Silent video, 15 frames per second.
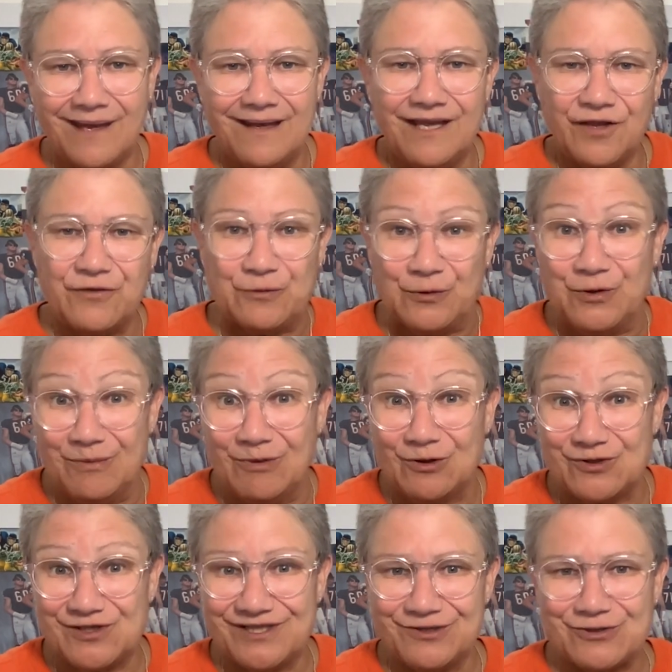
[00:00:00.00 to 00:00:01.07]
threw the
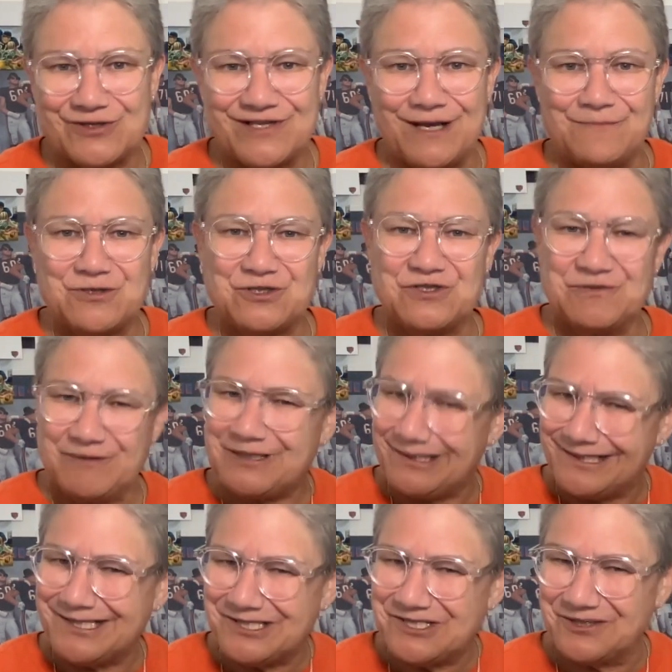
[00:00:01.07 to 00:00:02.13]
most interceptions, but
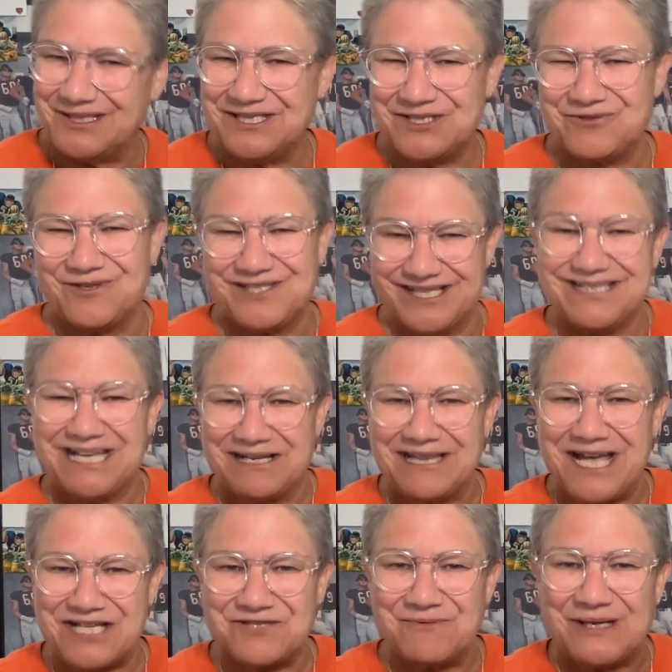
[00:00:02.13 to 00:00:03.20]
it is interesting. Like
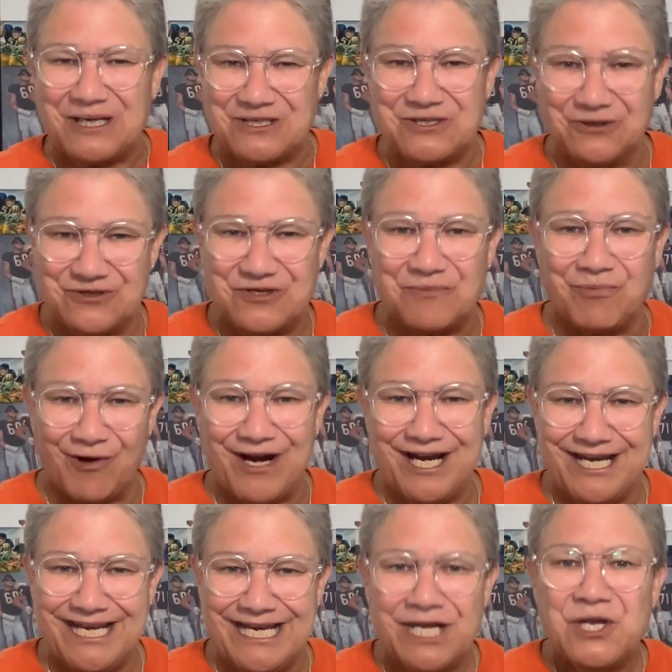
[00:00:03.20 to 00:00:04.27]
last week, I told you
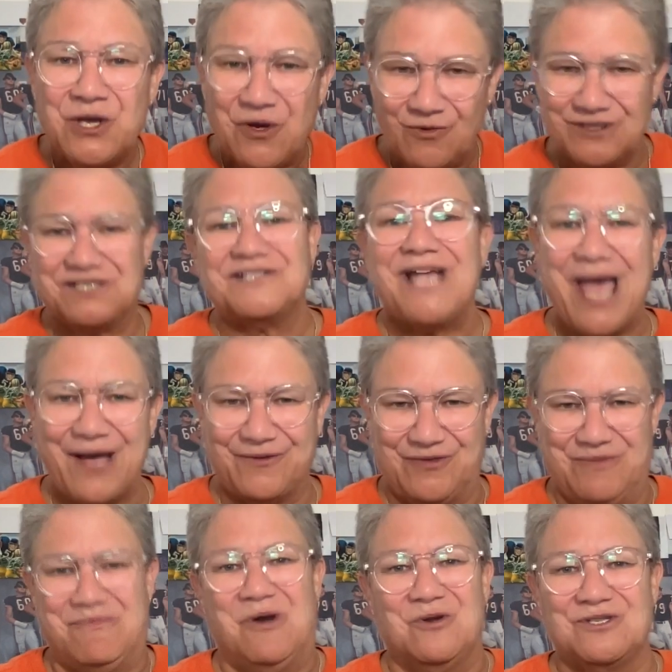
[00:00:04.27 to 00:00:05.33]
Brady was sacked
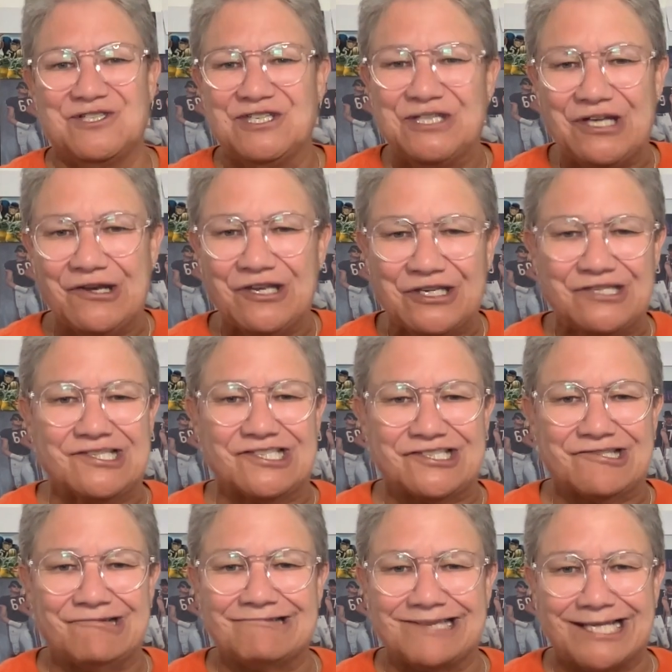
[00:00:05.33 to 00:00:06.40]
the most. You just
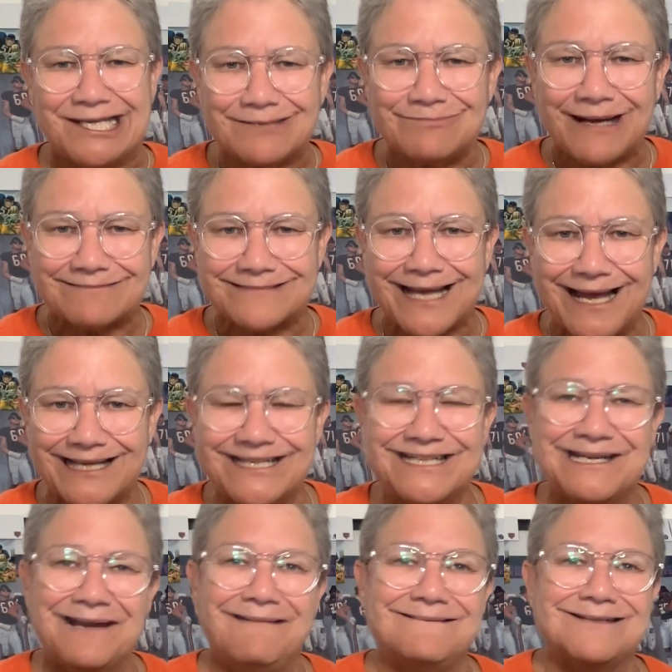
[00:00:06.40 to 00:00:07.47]
don't think about that,
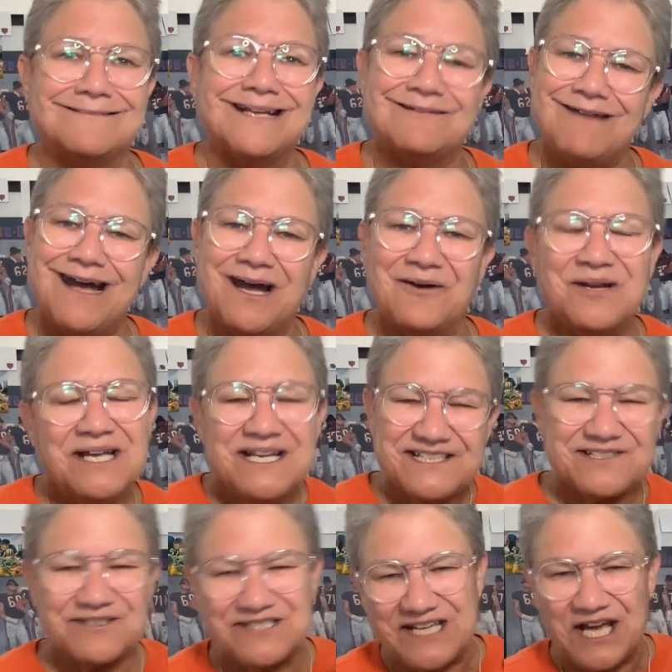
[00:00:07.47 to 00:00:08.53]
and you're like, wow.
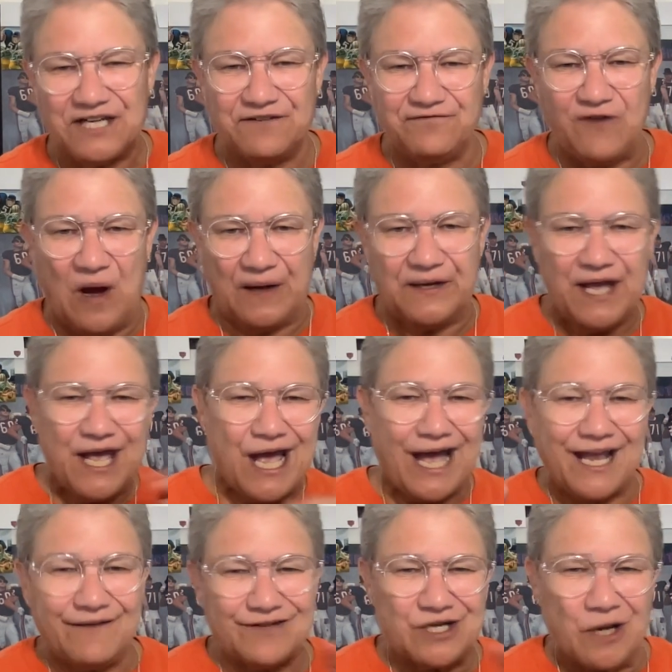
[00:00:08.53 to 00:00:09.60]
So it's kind of fun.
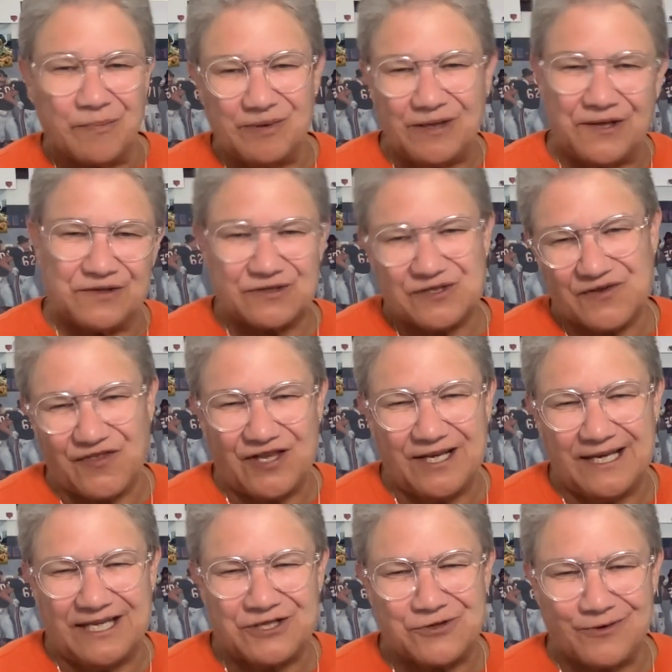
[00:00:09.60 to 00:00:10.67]
I have a couple other
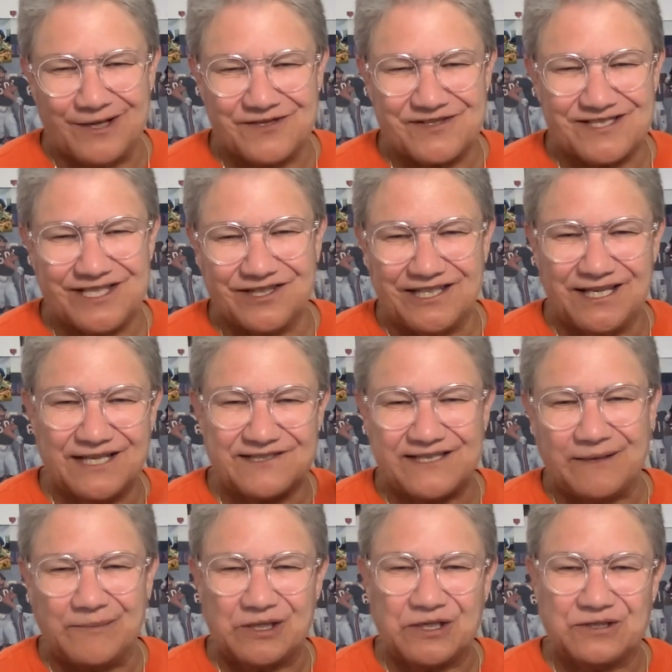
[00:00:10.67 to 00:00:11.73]
interesting things, and
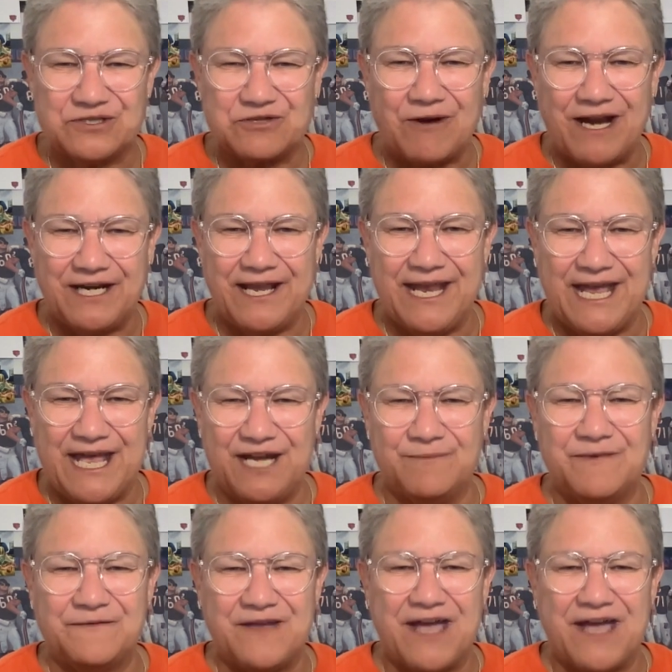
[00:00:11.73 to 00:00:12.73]
I'm going to try to add them. I